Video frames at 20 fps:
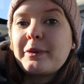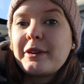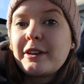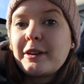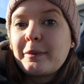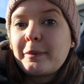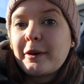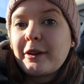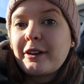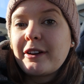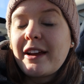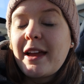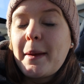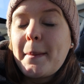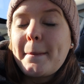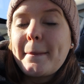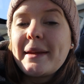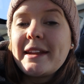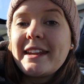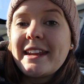peanut butter
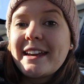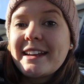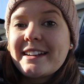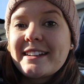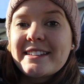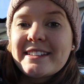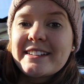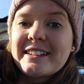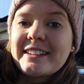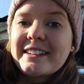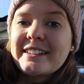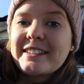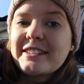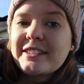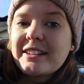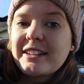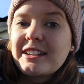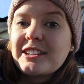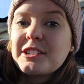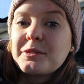and bananas in it,
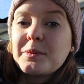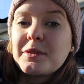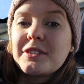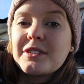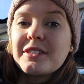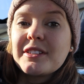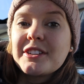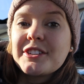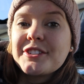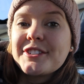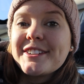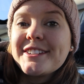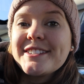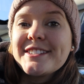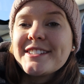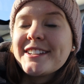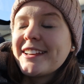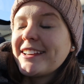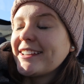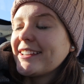so that should be
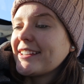delicious,